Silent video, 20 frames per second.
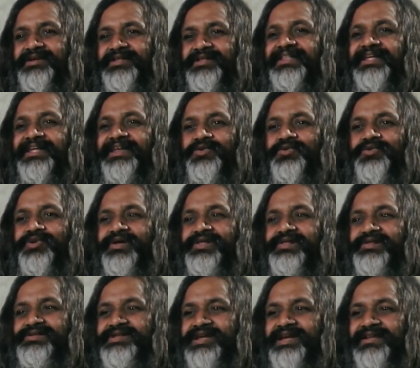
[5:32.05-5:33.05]
that
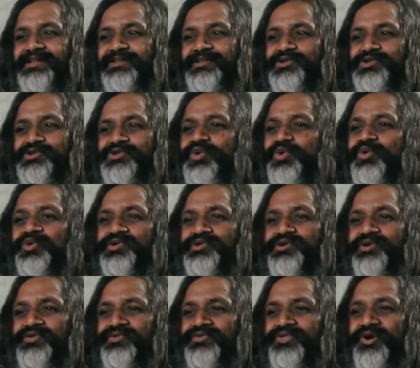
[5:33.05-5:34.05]
dwells at the source
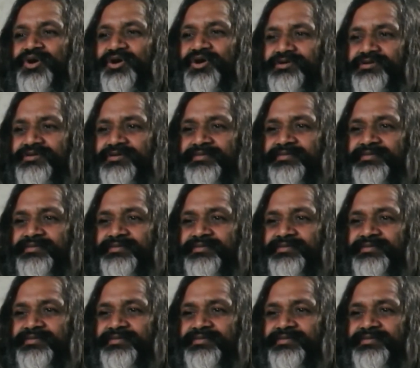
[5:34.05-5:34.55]
of thought.